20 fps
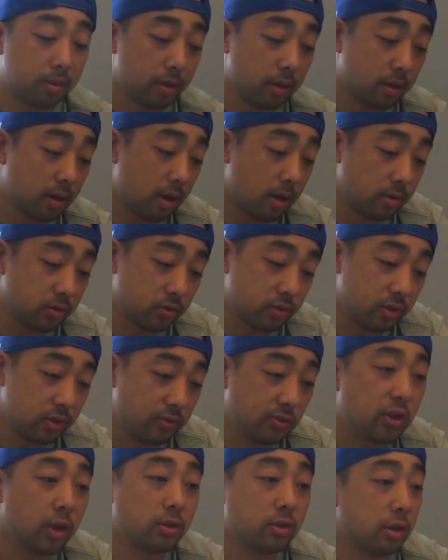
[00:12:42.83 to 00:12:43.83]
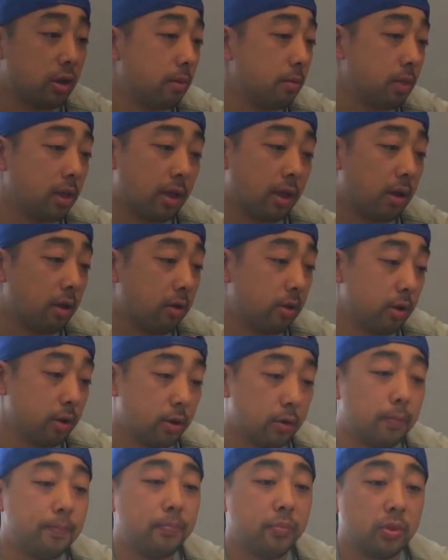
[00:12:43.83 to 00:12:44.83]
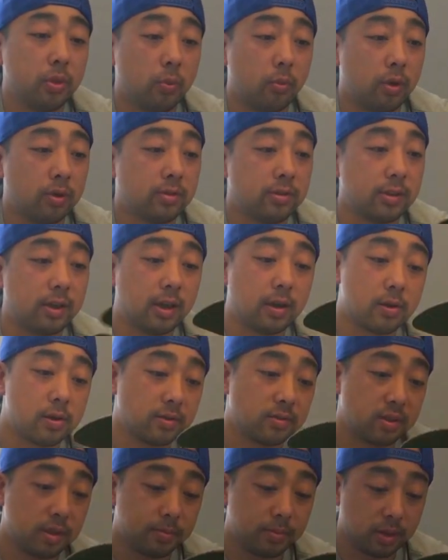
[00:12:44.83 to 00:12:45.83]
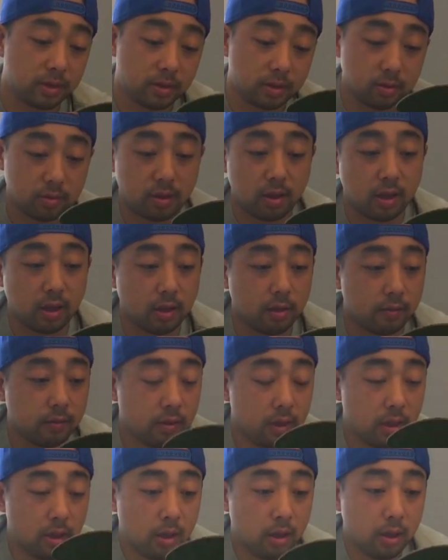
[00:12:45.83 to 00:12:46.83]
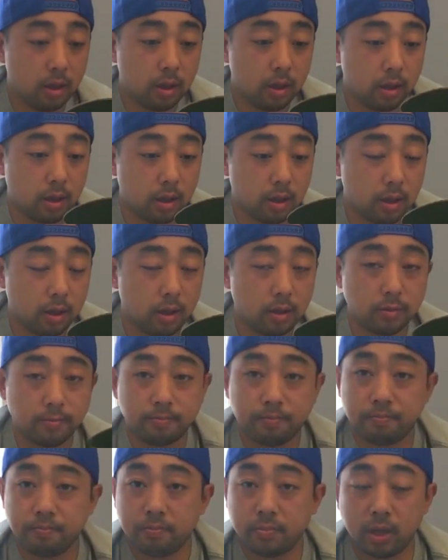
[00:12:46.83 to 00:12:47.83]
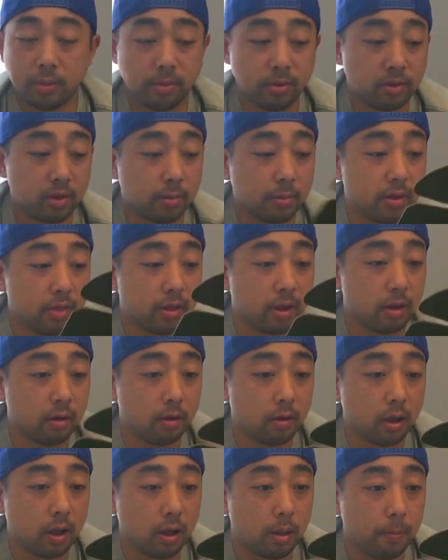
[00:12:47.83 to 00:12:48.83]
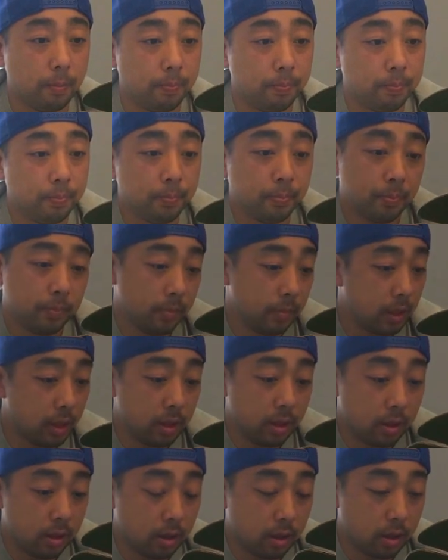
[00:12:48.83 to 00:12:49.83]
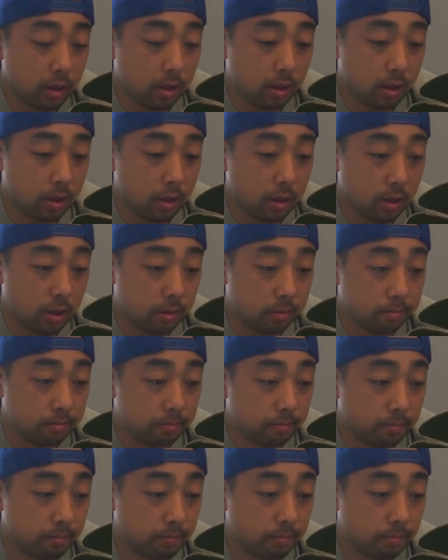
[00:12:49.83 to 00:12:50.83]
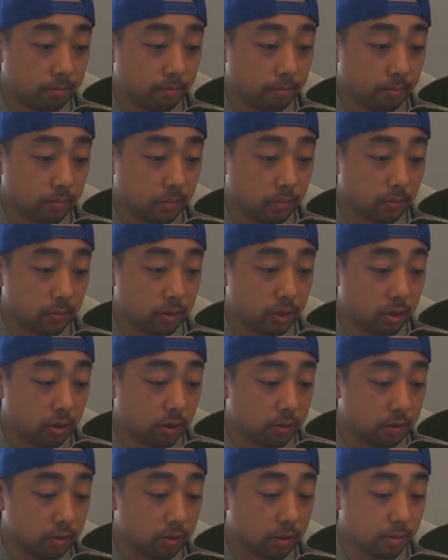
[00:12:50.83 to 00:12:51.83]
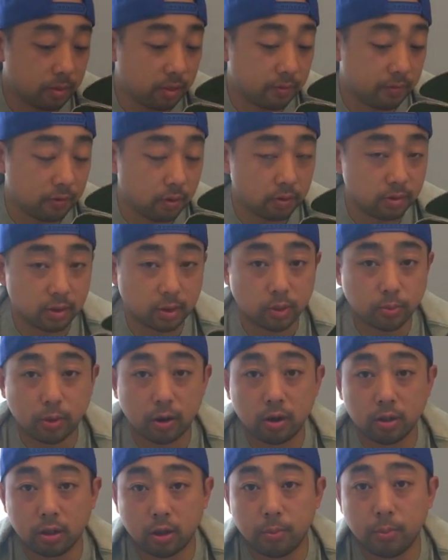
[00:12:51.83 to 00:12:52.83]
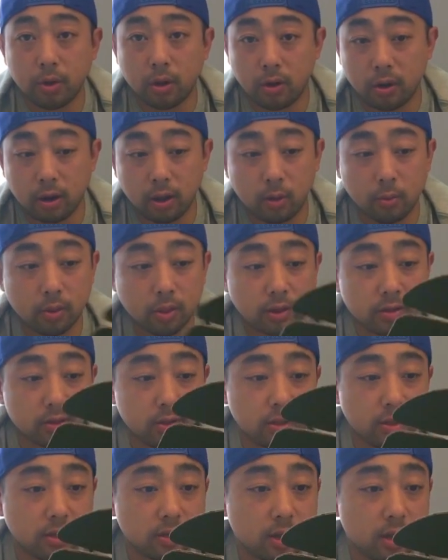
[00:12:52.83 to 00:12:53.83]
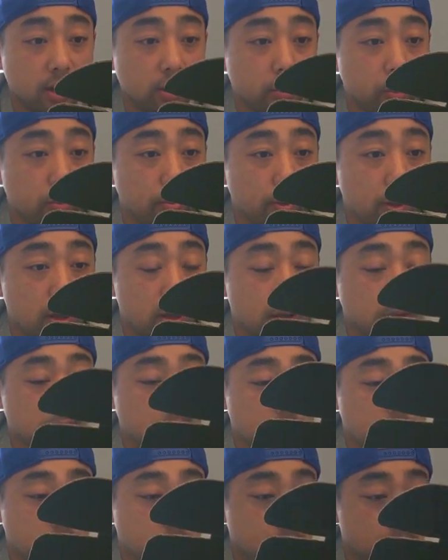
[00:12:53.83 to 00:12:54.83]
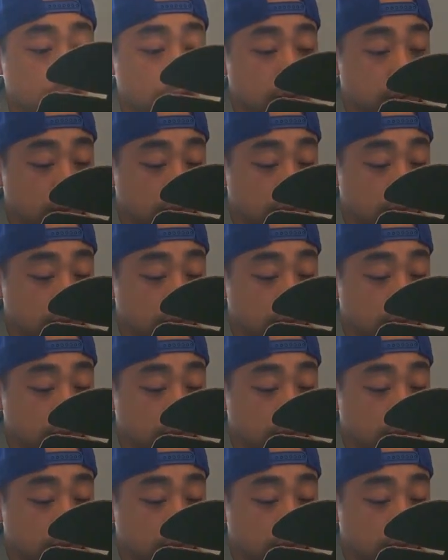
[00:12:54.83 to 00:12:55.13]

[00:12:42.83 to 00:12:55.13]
constantly change it up, like I don't know, once a year or something, just to have uh, maybe some of their, uh, uh, you know, some of the folks that's part of the community would like to design a new box. Yeah, you could